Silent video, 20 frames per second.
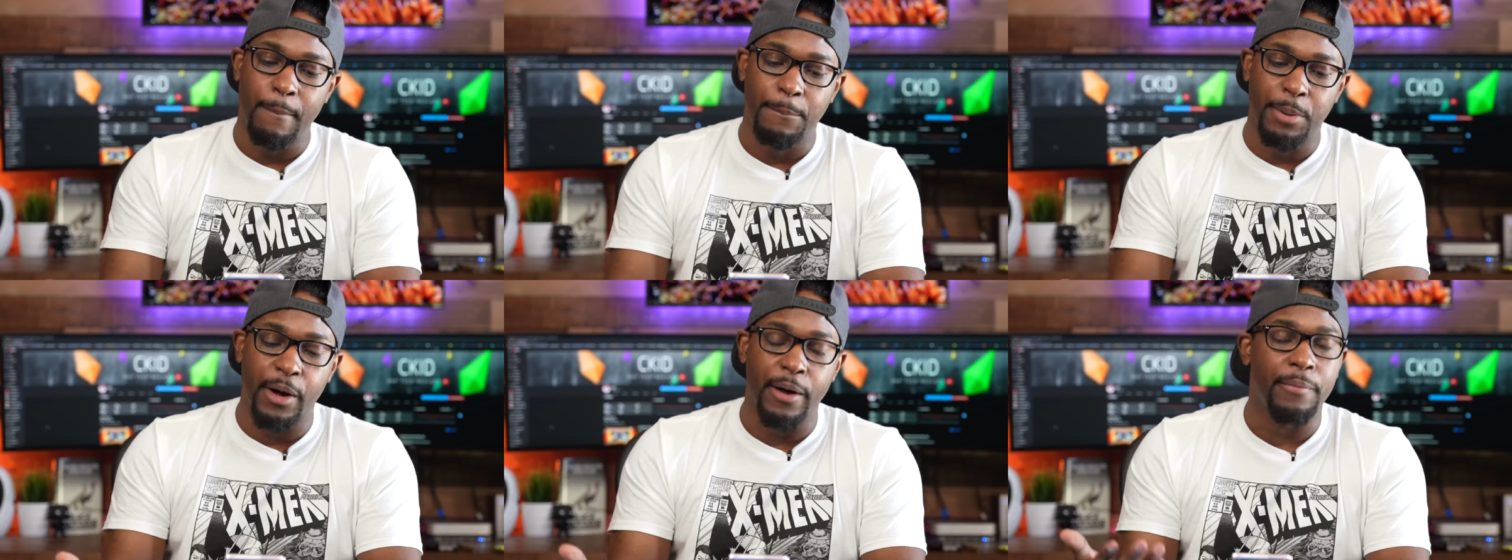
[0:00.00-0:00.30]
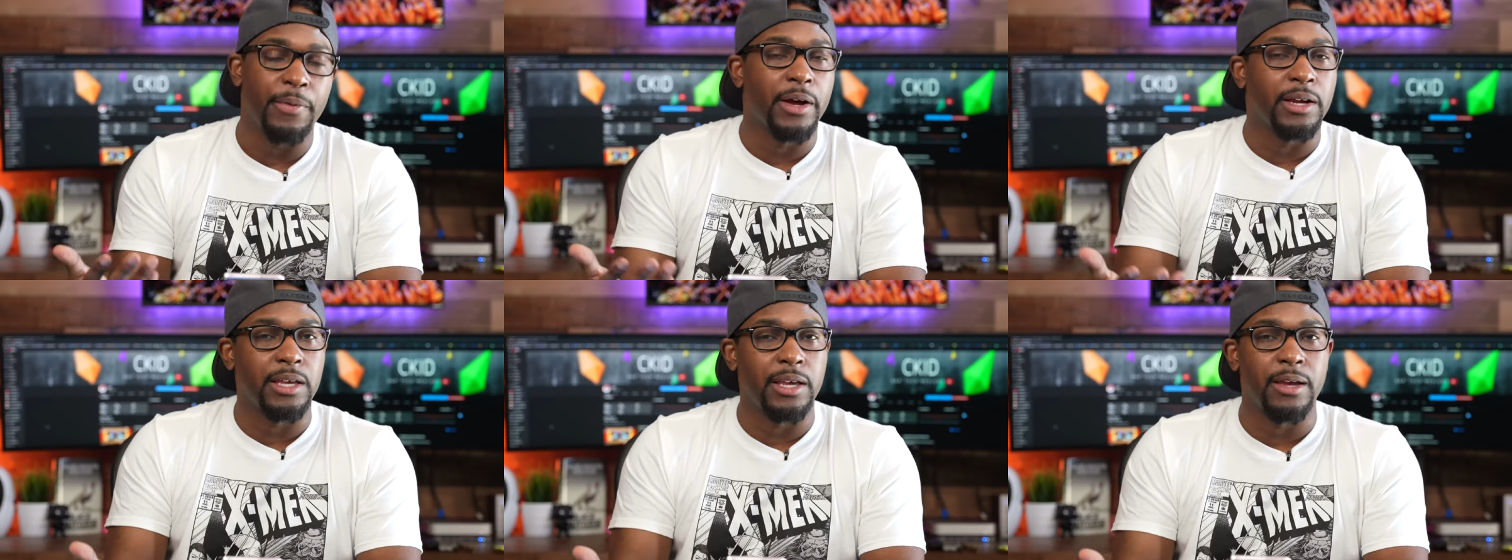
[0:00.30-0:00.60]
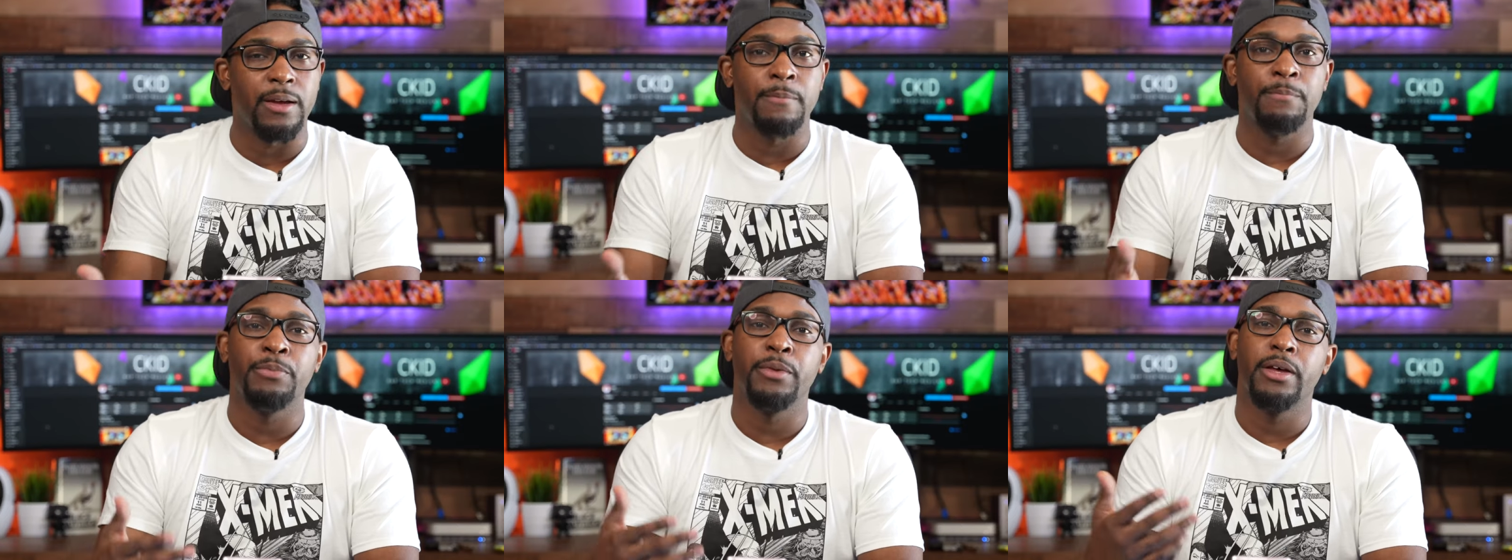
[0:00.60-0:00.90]
But
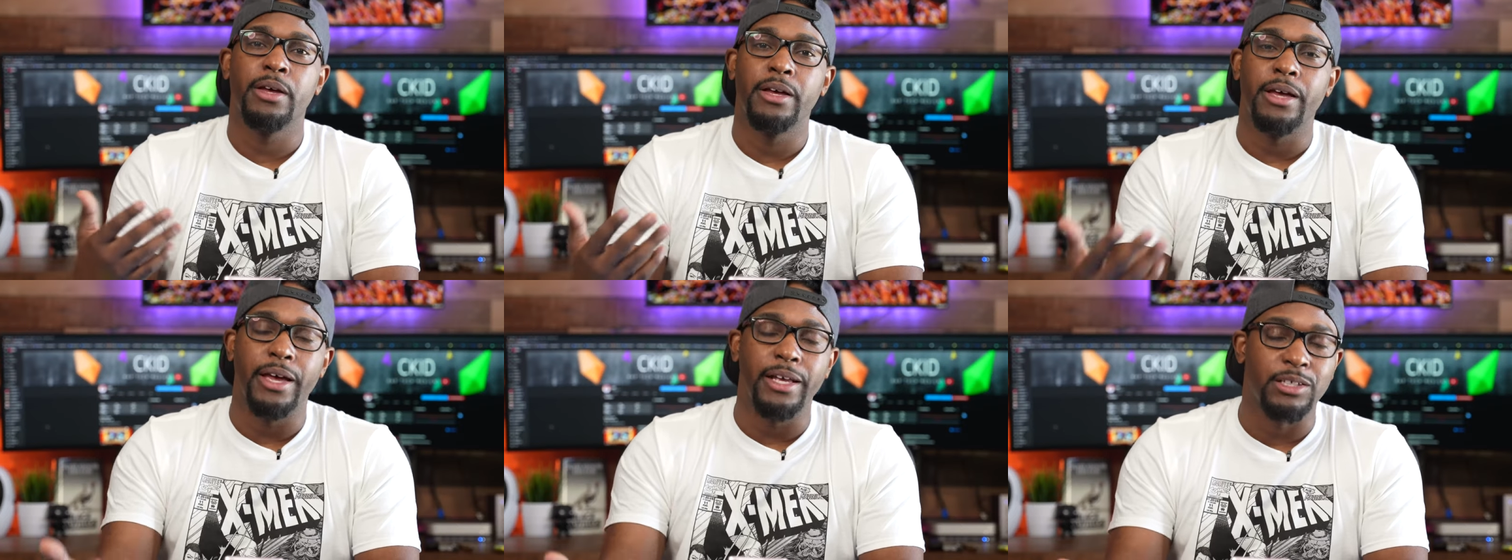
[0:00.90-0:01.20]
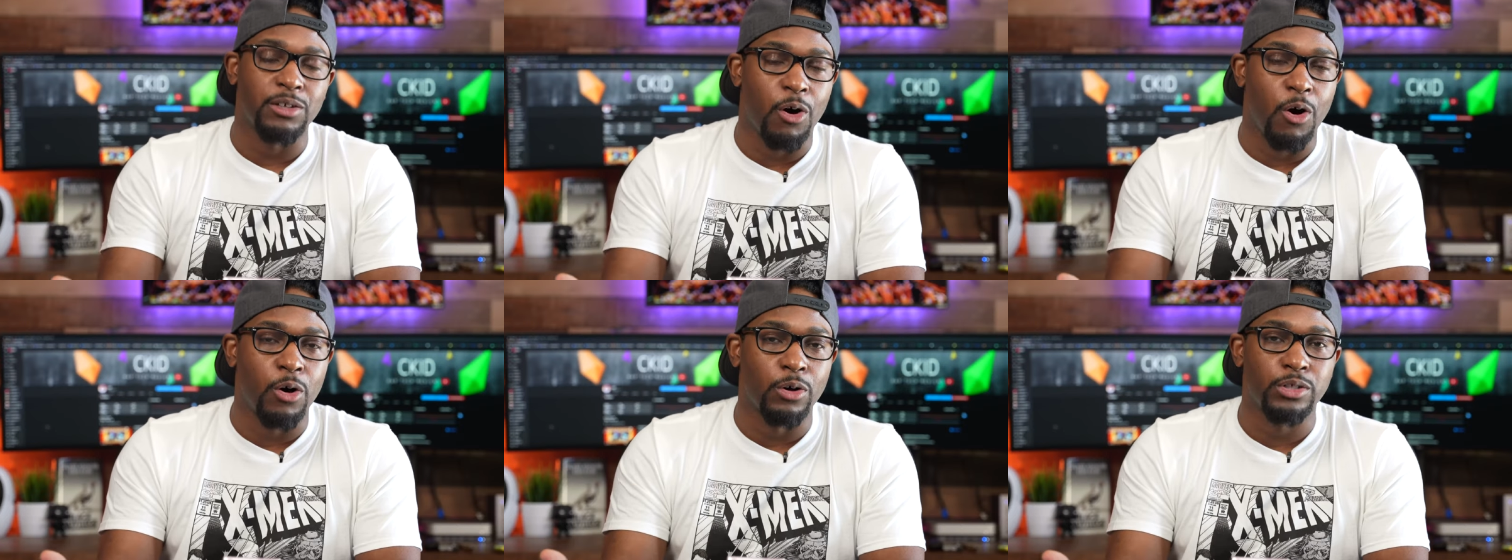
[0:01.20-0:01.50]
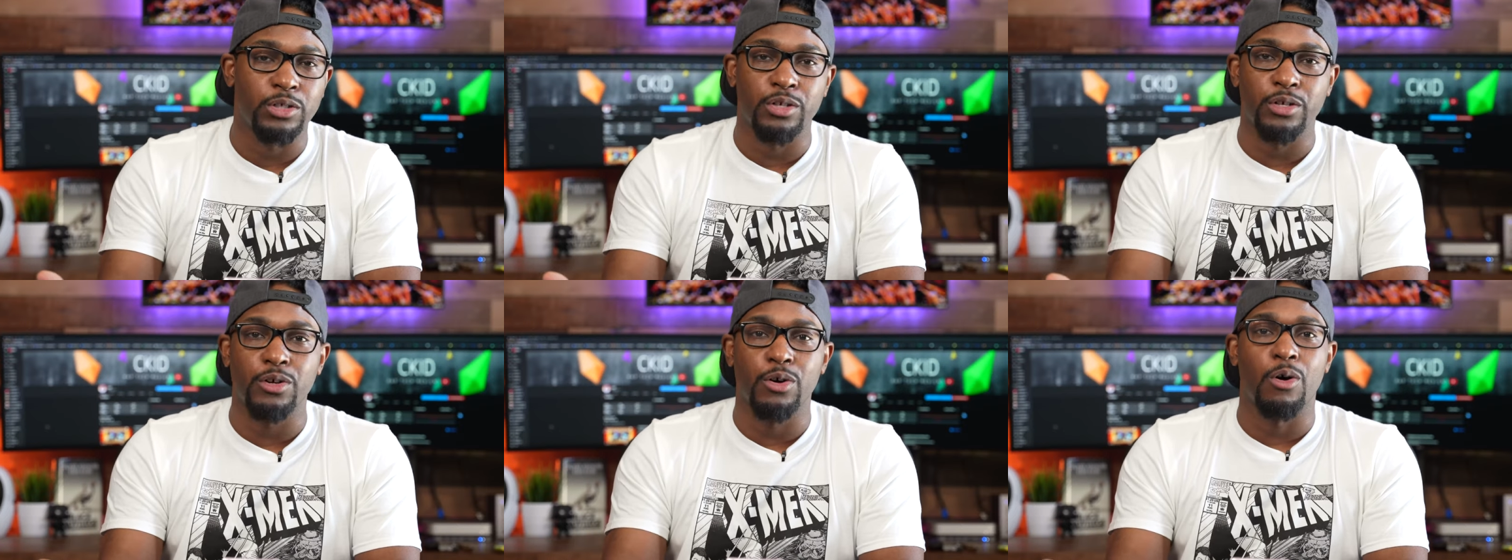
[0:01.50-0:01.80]
again, it's all
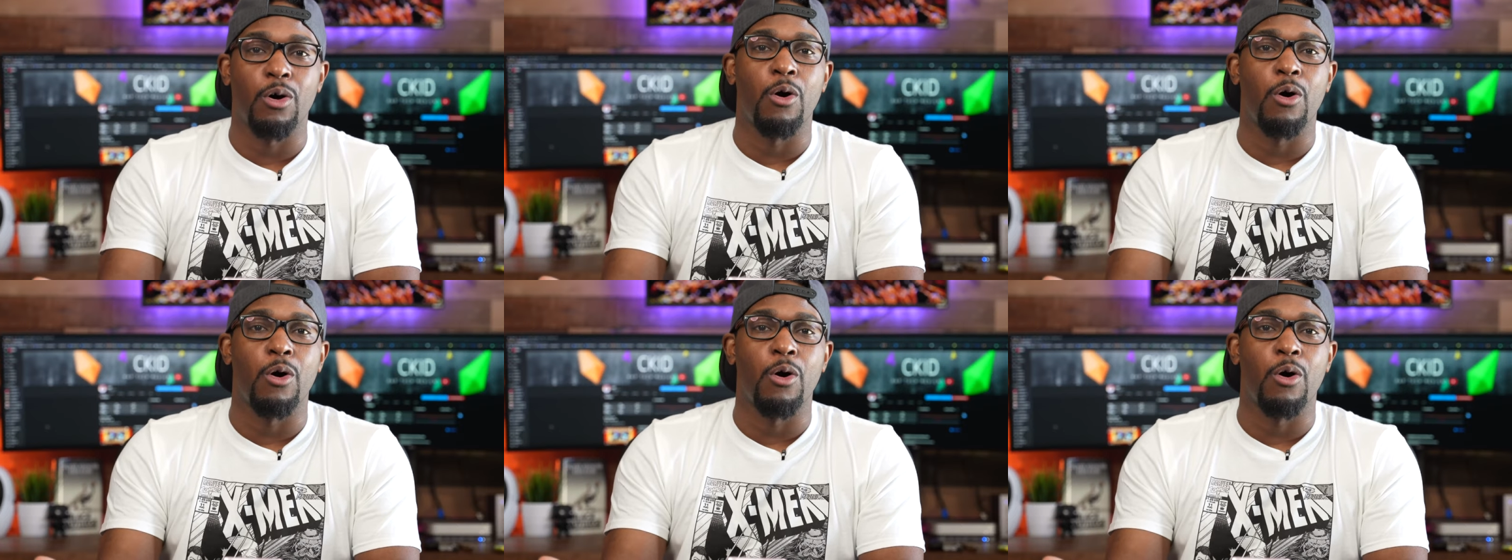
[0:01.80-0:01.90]
to your